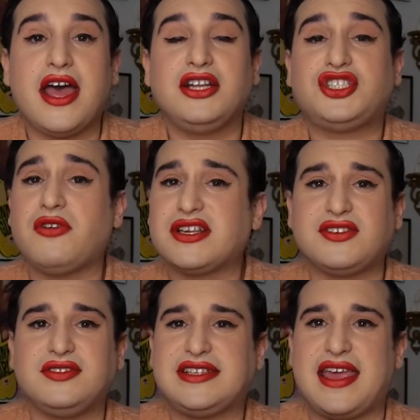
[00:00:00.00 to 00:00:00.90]
And Jane
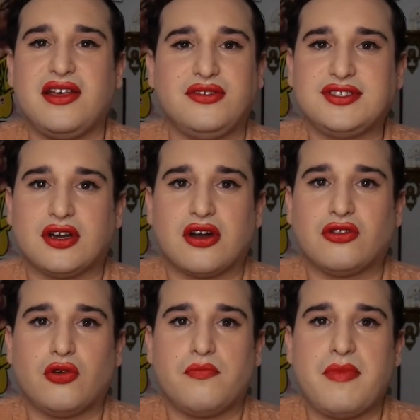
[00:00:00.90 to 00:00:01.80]
Russell kills her
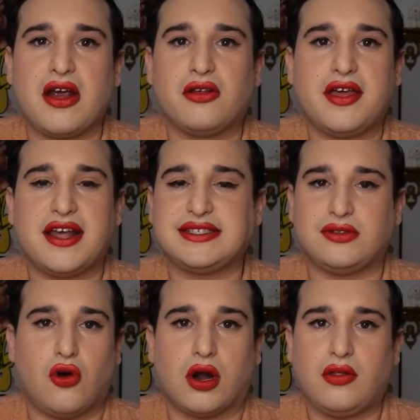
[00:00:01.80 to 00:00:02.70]
Marilyn as
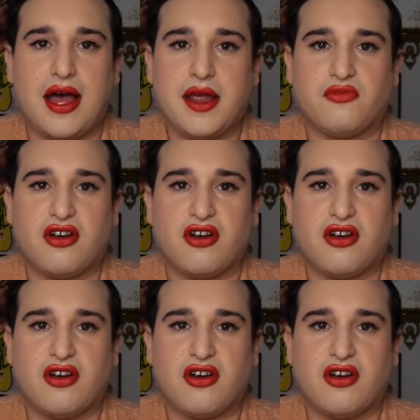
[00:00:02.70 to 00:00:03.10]
Lorelai